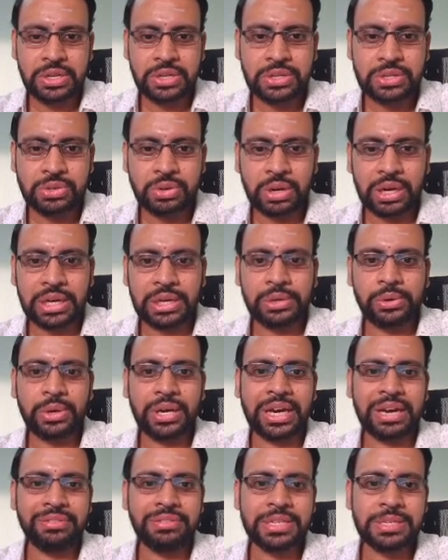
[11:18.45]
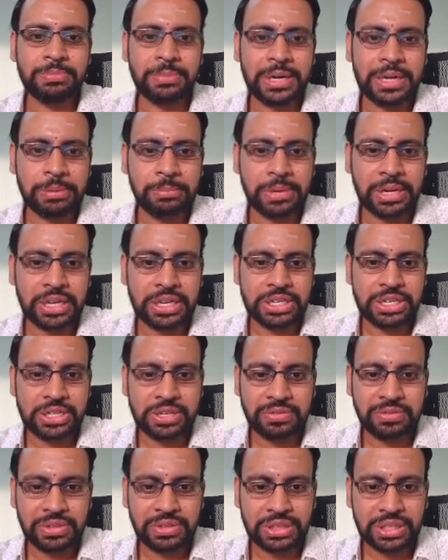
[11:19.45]
so all you have is
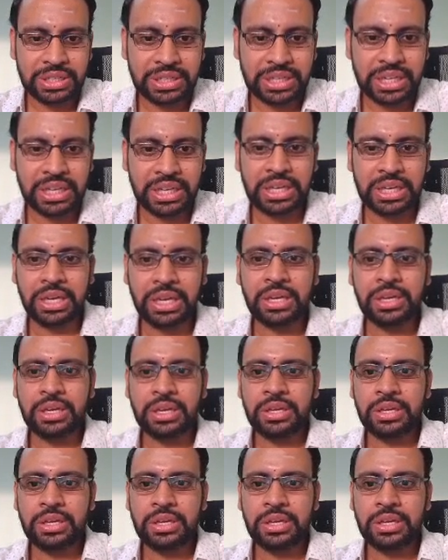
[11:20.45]
multiplication with the t.